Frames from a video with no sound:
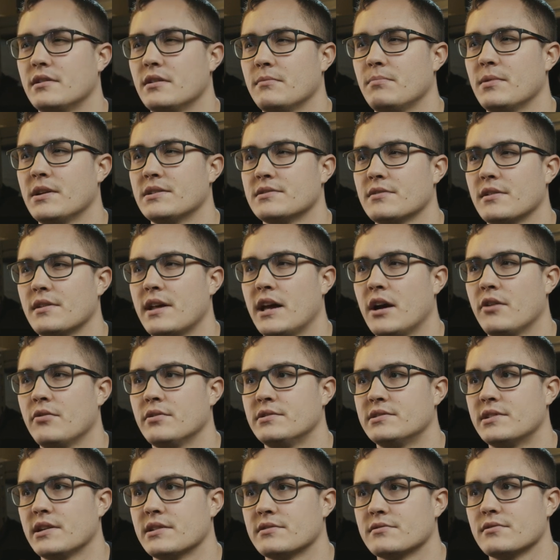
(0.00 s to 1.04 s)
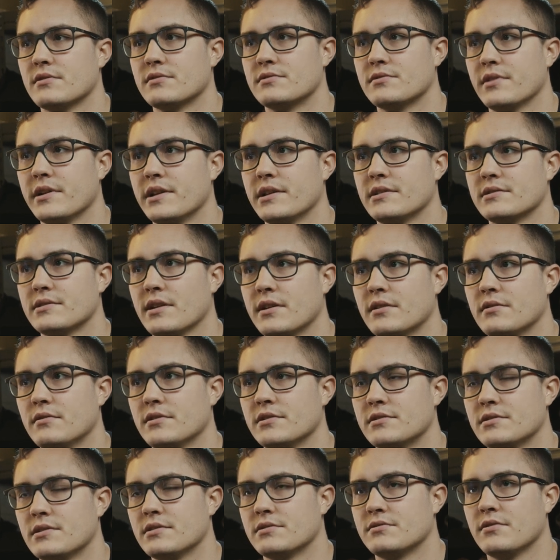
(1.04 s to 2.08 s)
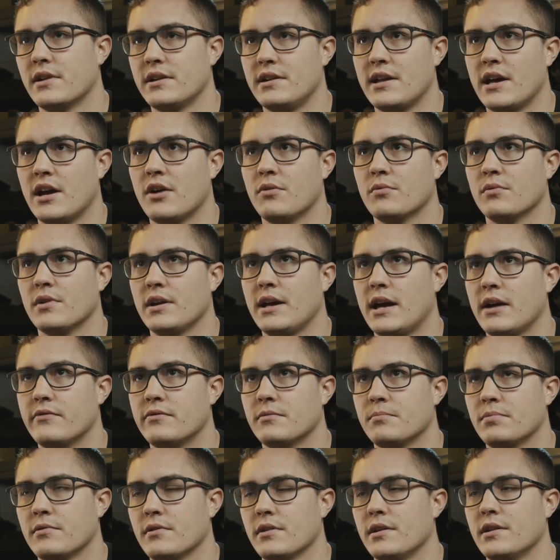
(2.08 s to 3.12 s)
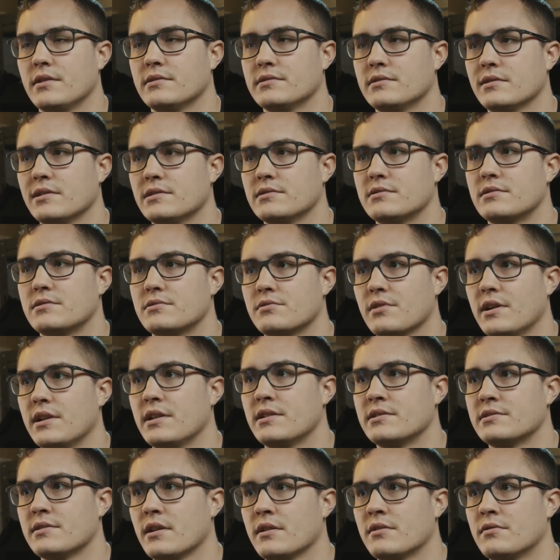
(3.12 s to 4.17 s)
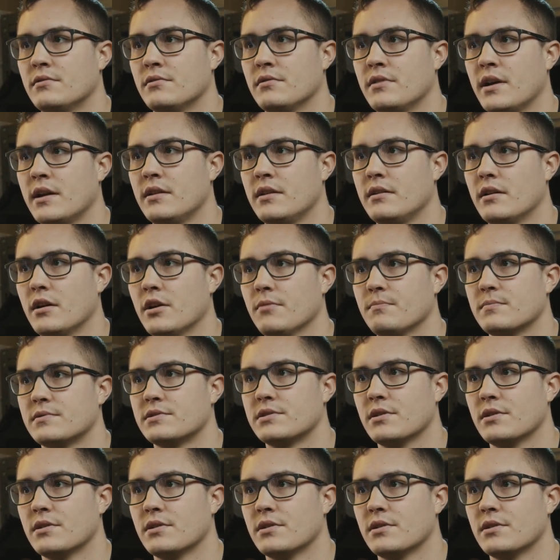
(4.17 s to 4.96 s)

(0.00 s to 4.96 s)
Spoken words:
It depends on how intense our training cycle is. Because right now we have a pretty intense training cycle lined up.